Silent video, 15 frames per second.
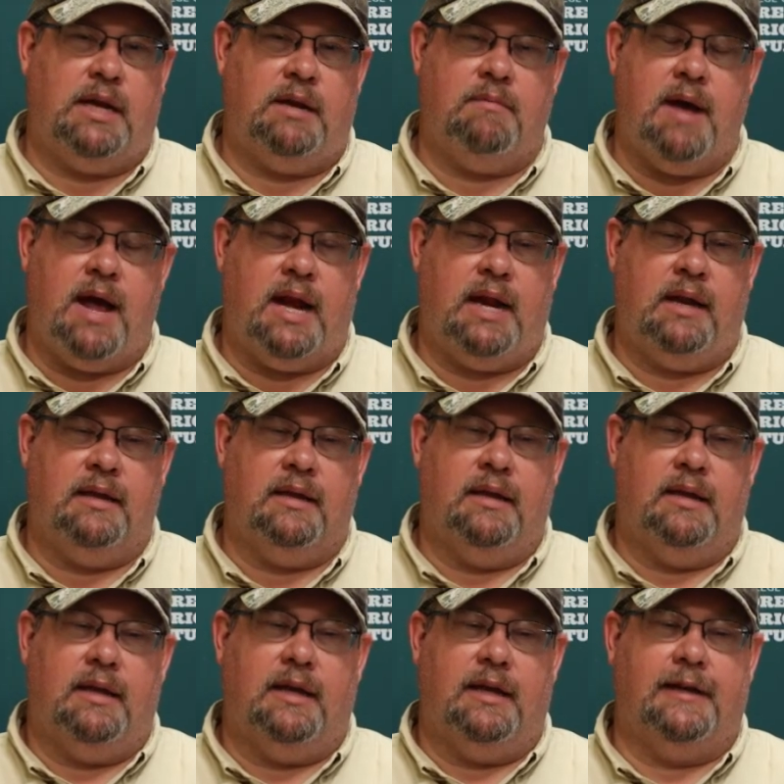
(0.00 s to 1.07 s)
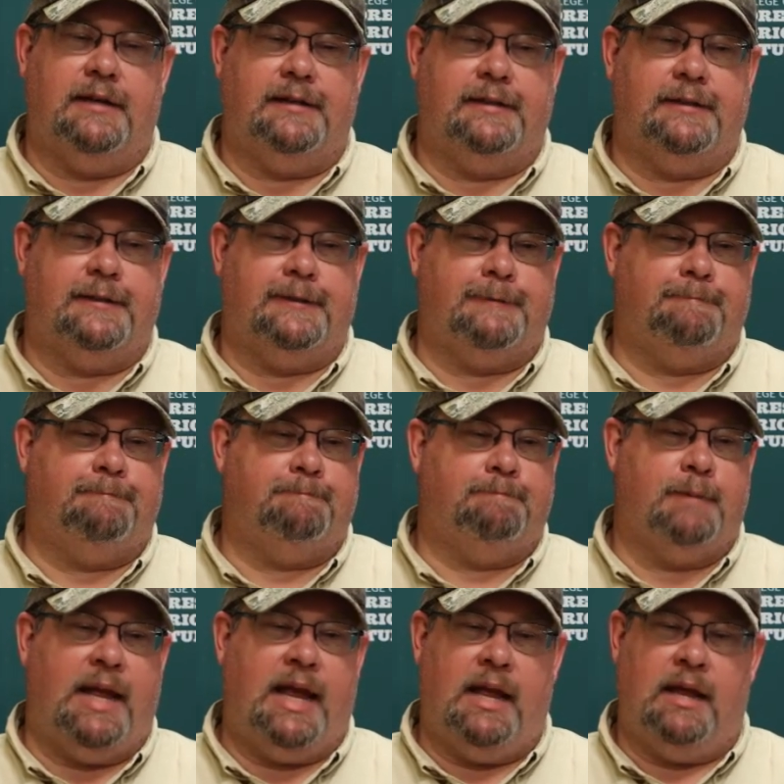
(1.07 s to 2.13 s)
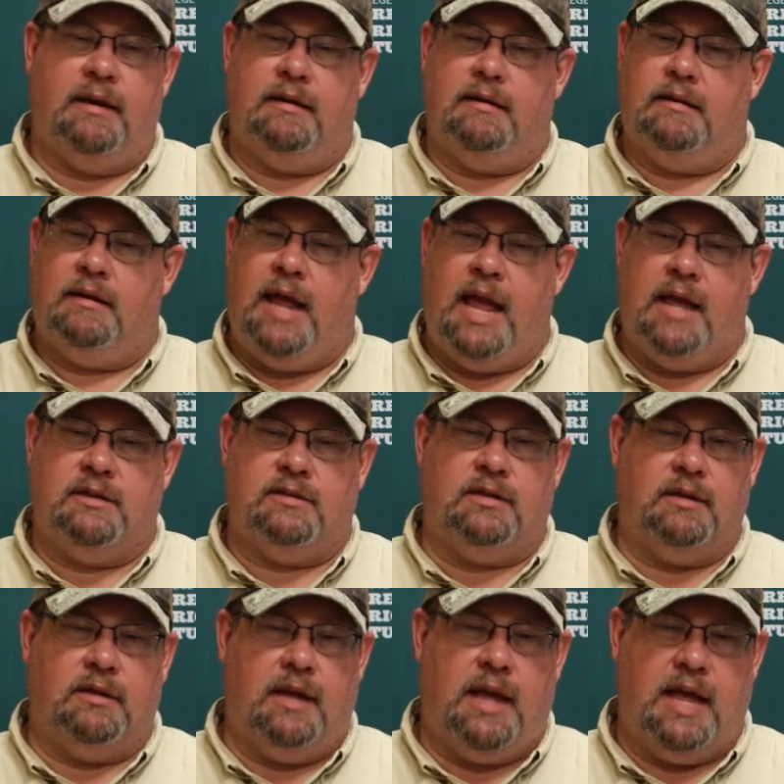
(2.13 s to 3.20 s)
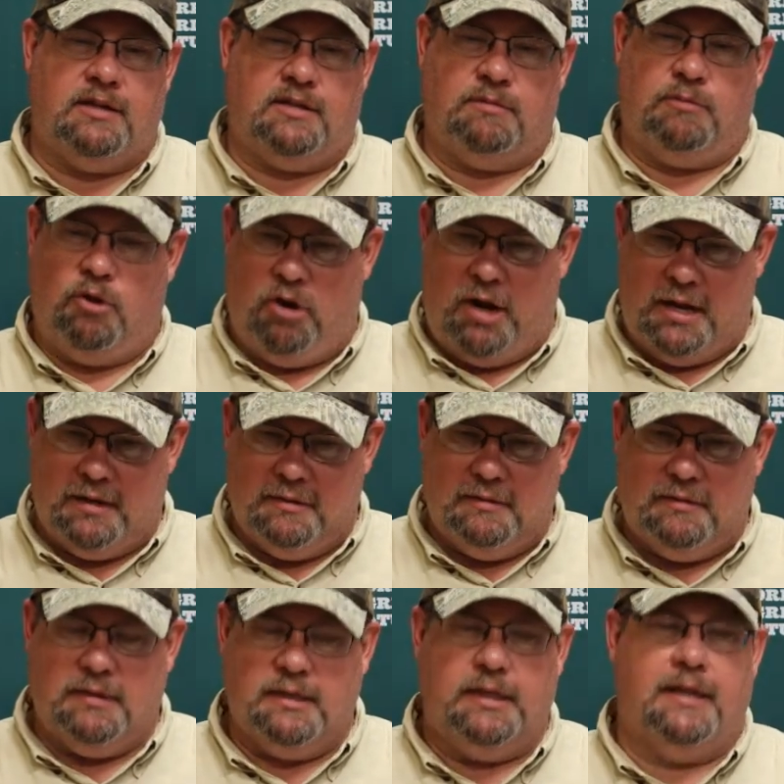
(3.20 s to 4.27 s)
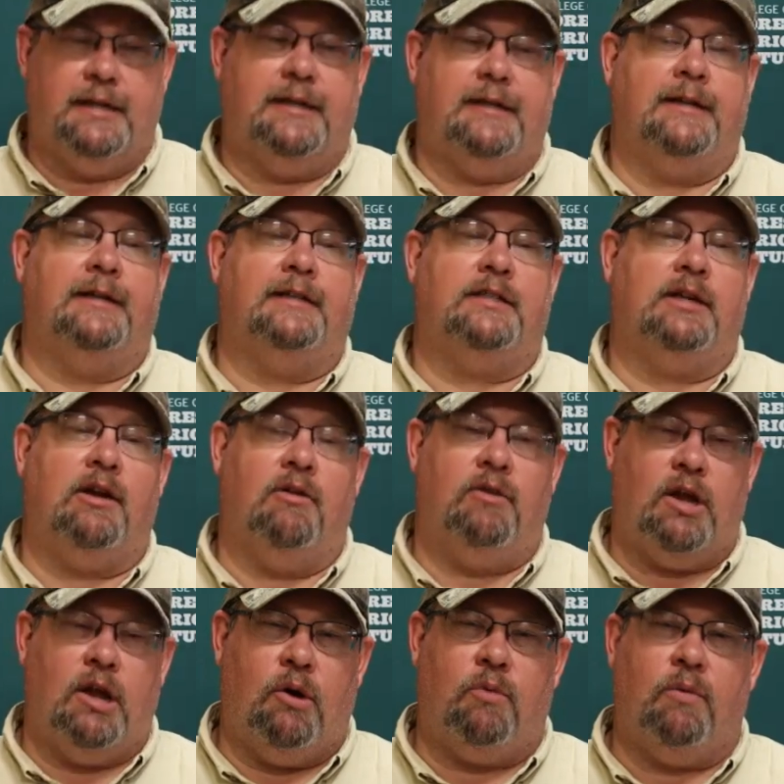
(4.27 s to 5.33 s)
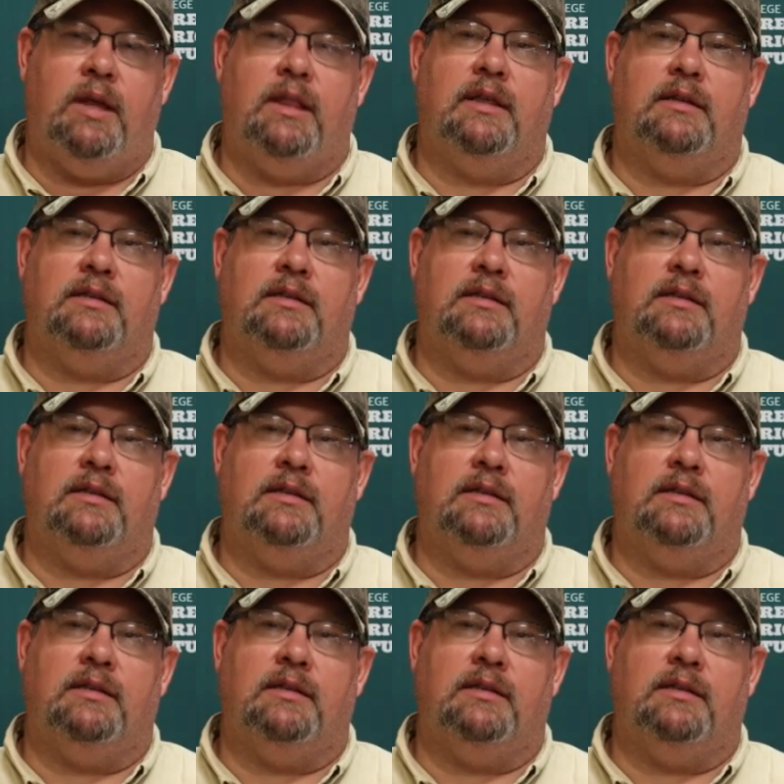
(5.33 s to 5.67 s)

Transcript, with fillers: anybody uh, and has, the, has some grit uh, to go along with